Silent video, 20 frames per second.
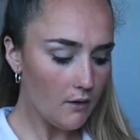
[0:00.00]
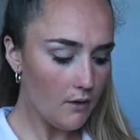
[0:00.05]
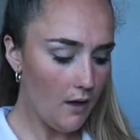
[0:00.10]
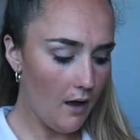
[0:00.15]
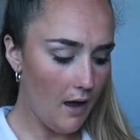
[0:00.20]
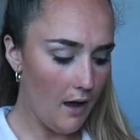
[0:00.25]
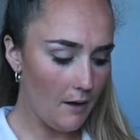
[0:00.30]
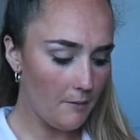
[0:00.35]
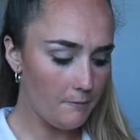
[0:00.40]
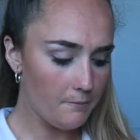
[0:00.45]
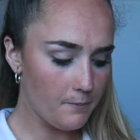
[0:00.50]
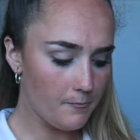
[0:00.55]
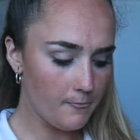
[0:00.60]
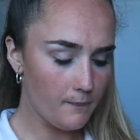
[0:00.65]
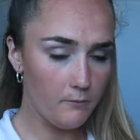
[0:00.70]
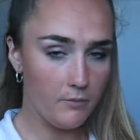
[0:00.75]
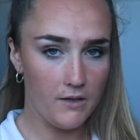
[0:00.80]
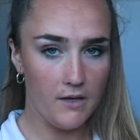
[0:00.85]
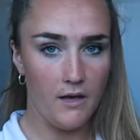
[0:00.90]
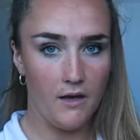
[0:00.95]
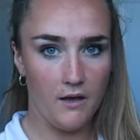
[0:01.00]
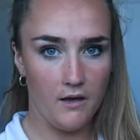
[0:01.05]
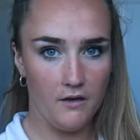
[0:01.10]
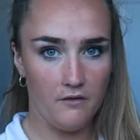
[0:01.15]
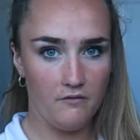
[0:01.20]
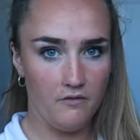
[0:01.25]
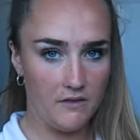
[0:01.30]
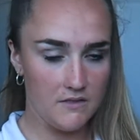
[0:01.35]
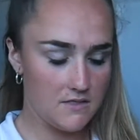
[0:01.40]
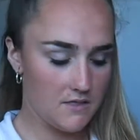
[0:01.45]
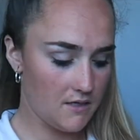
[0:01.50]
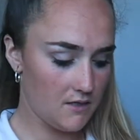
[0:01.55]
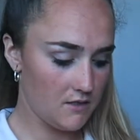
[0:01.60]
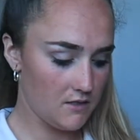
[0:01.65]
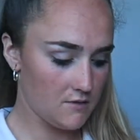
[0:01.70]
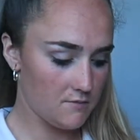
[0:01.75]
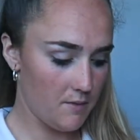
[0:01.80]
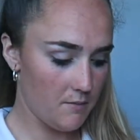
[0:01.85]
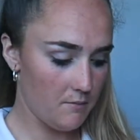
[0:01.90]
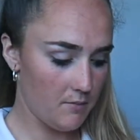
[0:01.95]
But yeah, I invested in a
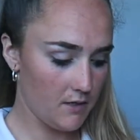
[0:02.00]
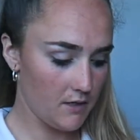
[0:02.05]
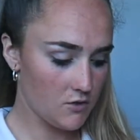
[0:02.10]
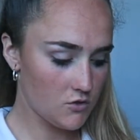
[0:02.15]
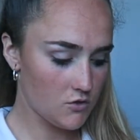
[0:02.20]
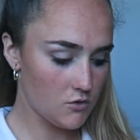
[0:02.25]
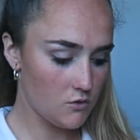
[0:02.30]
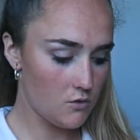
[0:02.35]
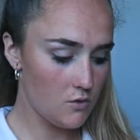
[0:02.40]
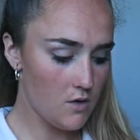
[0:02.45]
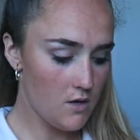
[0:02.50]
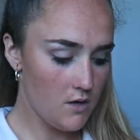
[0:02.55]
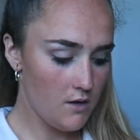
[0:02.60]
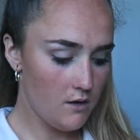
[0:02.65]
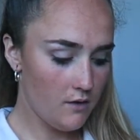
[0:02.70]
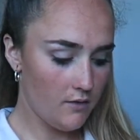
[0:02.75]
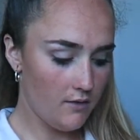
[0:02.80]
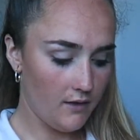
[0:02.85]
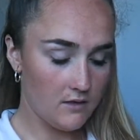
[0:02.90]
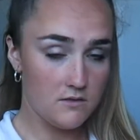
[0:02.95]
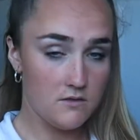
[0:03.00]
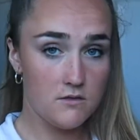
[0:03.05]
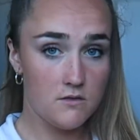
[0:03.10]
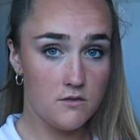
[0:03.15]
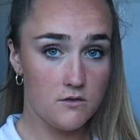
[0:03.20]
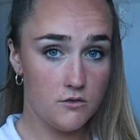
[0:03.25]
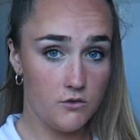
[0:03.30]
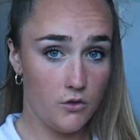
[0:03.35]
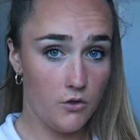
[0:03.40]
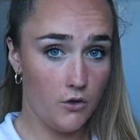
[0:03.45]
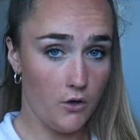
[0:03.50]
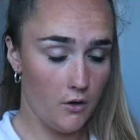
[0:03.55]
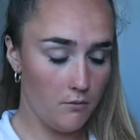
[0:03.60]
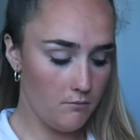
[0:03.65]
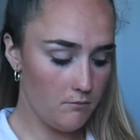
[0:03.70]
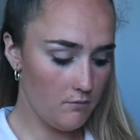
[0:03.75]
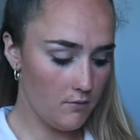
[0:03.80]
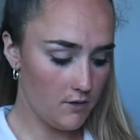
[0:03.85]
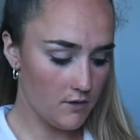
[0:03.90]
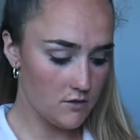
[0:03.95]
spin bike, so that's to
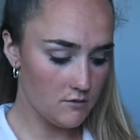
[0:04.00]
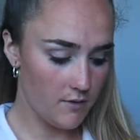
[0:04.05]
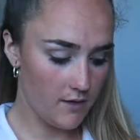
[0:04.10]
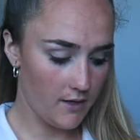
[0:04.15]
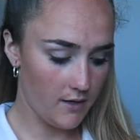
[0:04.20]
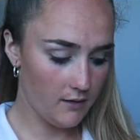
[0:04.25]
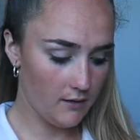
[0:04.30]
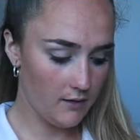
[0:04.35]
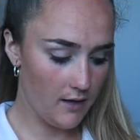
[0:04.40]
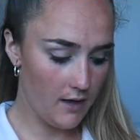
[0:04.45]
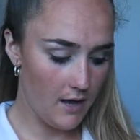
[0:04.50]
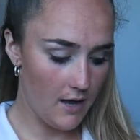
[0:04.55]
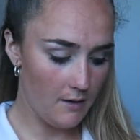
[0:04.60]
come as well.